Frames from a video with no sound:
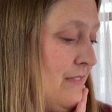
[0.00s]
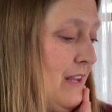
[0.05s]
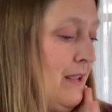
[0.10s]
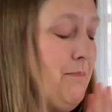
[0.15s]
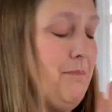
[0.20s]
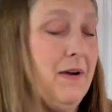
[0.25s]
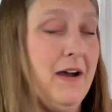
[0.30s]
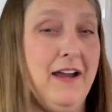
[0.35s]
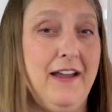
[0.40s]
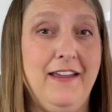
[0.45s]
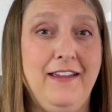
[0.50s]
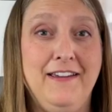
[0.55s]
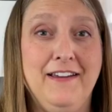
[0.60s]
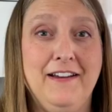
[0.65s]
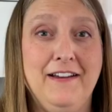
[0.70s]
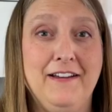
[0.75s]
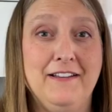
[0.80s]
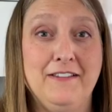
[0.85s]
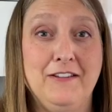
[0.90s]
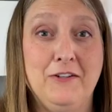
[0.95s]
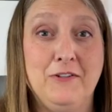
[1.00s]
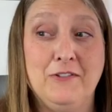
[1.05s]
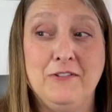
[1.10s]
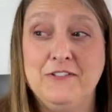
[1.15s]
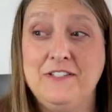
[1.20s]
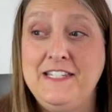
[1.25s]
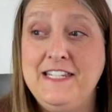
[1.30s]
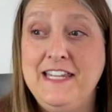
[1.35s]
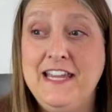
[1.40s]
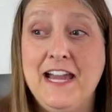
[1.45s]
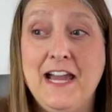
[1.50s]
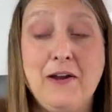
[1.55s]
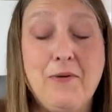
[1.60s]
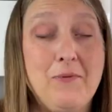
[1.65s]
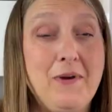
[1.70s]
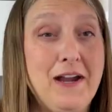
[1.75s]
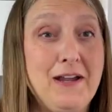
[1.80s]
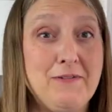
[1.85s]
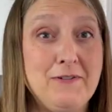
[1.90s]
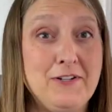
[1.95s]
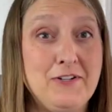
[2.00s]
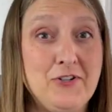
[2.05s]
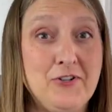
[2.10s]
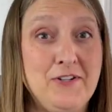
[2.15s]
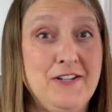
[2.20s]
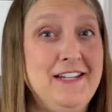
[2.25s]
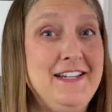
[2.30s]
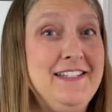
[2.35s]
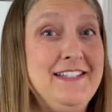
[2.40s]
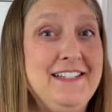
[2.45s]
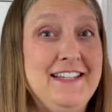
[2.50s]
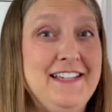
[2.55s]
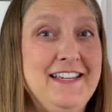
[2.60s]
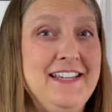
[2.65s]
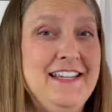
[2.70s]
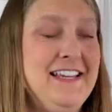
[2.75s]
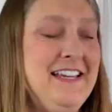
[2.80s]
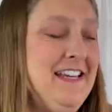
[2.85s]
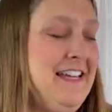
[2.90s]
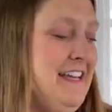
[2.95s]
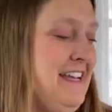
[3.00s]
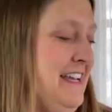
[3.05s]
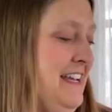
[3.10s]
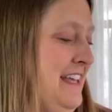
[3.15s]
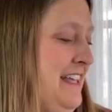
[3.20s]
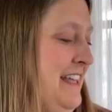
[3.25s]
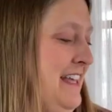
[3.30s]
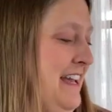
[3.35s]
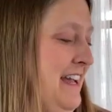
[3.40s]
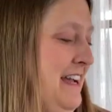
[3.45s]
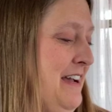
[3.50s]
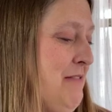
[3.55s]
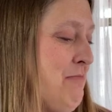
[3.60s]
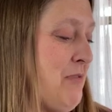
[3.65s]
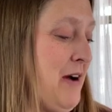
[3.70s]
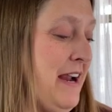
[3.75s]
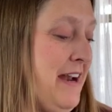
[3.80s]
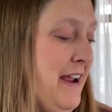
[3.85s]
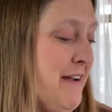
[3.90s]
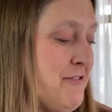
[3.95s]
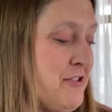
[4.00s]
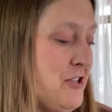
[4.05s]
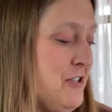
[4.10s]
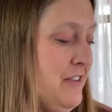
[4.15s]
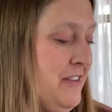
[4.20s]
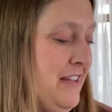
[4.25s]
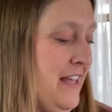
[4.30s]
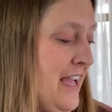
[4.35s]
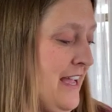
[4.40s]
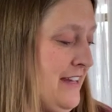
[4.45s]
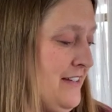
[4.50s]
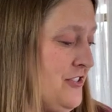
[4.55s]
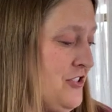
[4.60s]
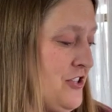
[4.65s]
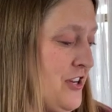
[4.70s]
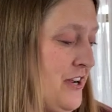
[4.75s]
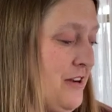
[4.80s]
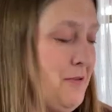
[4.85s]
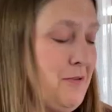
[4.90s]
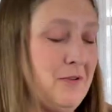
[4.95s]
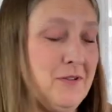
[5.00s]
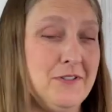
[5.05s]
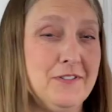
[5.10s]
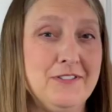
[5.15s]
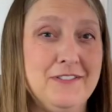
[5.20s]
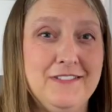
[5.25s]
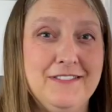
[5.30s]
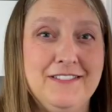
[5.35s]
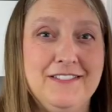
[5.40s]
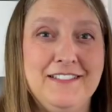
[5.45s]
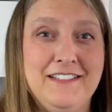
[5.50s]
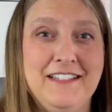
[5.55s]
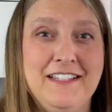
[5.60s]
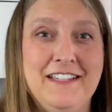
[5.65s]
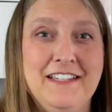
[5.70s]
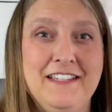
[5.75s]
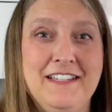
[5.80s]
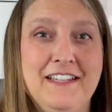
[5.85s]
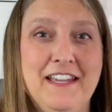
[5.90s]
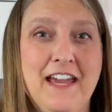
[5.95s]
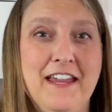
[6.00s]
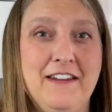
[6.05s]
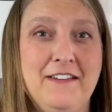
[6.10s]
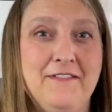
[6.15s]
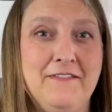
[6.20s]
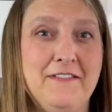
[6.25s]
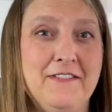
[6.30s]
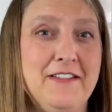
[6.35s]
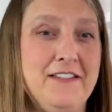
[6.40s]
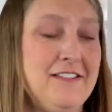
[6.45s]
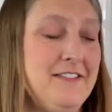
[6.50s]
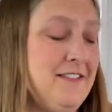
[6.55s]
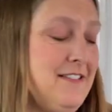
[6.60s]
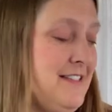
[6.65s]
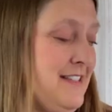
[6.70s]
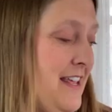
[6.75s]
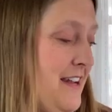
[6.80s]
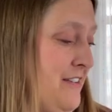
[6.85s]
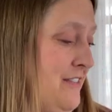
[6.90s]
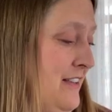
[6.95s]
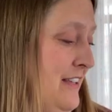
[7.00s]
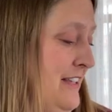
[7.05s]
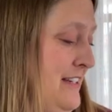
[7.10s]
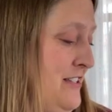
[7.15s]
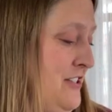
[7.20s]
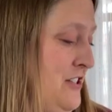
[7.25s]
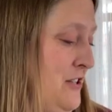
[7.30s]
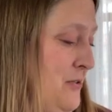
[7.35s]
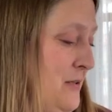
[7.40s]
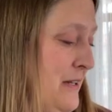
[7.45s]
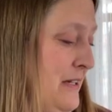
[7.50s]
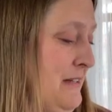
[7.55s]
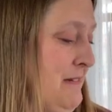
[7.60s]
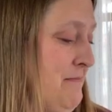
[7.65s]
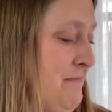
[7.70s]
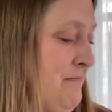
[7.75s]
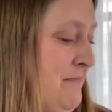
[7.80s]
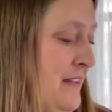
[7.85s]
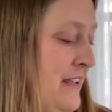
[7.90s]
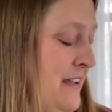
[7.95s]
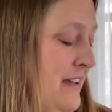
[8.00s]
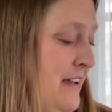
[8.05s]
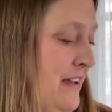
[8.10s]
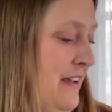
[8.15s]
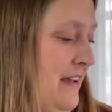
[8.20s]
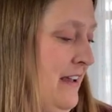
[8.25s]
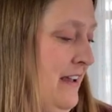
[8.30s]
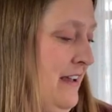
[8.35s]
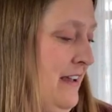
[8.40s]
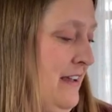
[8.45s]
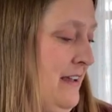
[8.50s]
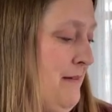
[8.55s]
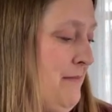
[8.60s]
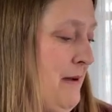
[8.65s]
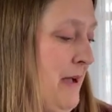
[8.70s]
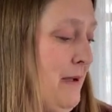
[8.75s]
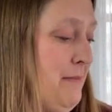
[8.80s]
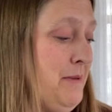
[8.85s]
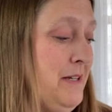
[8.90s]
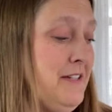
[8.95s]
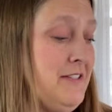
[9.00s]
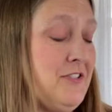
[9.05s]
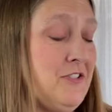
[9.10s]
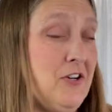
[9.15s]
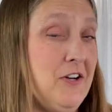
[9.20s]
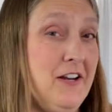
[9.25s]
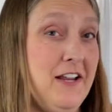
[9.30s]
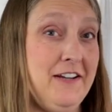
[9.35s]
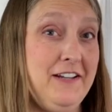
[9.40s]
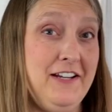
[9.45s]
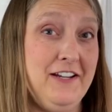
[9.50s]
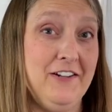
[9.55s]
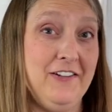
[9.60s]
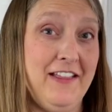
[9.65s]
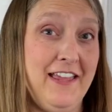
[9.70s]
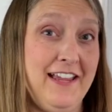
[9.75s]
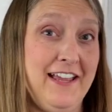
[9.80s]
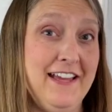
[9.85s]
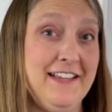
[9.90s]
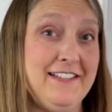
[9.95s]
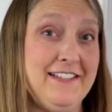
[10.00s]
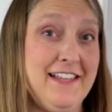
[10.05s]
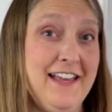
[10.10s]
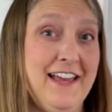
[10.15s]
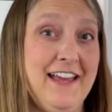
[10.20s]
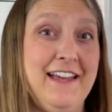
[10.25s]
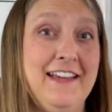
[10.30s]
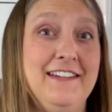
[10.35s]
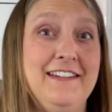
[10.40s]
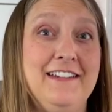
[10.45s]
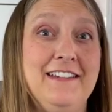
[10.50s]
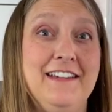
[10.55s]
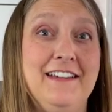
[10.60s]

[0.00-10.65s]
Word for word: my little DIY retreat, right after lunch, I will kind of settle into it. I'm going to start out here, like I said,